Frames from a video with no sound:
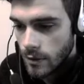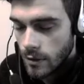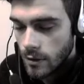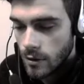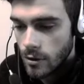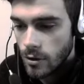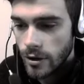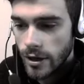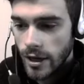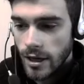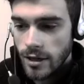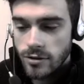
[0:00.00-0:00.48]

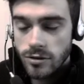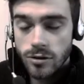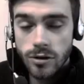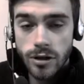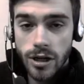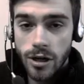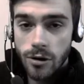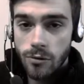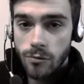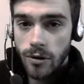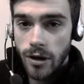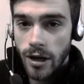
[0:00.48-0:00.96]
Okay, so
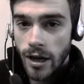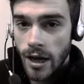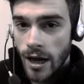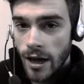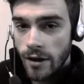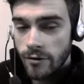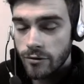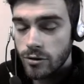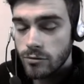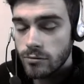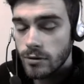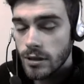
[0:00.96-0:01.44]
here we
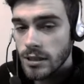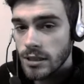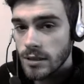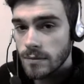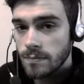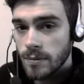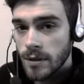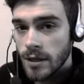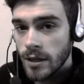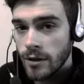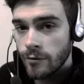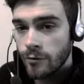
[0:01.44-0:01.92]
have the
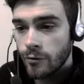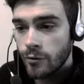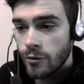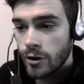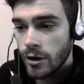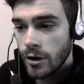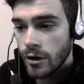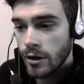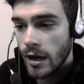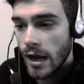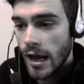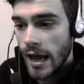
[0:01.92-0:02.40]
recipe for
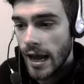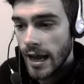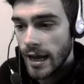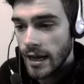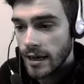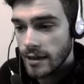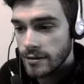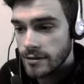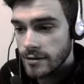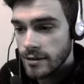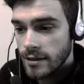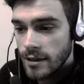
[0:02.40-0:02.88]
an
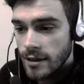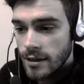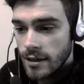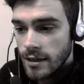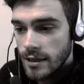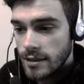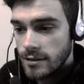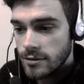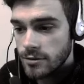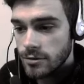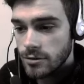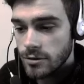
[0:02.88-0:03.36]
axe.
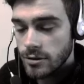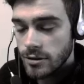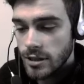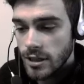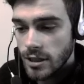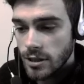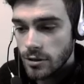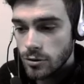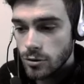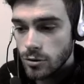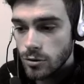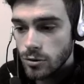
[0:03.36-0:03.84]
It's going to
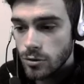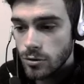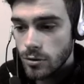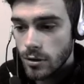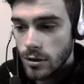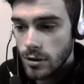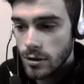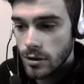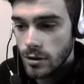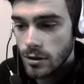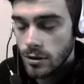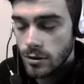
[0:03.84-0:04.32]
take
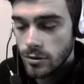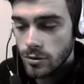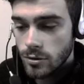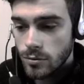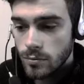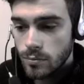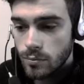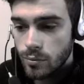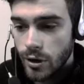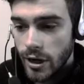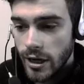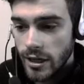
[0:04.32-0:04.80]
two
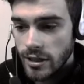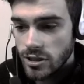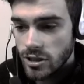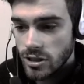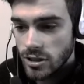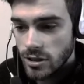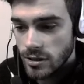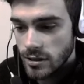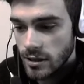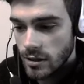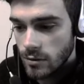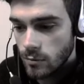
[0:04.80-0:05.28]

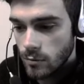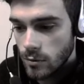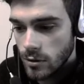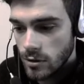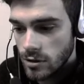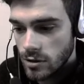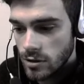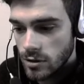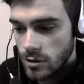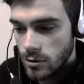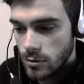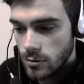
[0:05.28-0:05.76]
branches and one
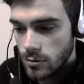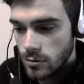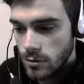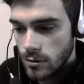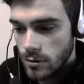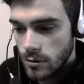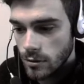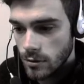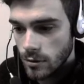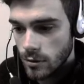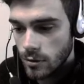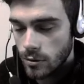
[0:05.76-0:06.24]
stone,
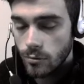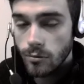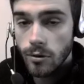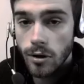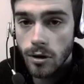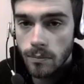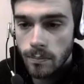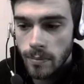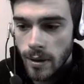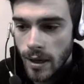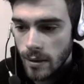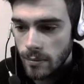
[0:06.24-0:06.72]
or
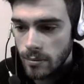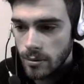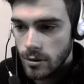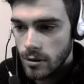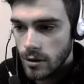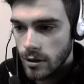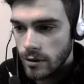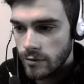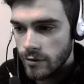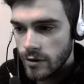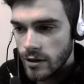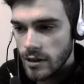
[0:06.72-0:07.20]
one
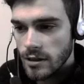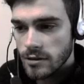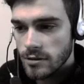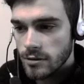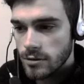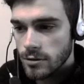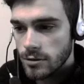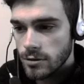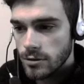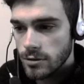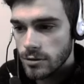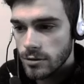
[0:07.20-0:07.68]
pebble, I think it's called.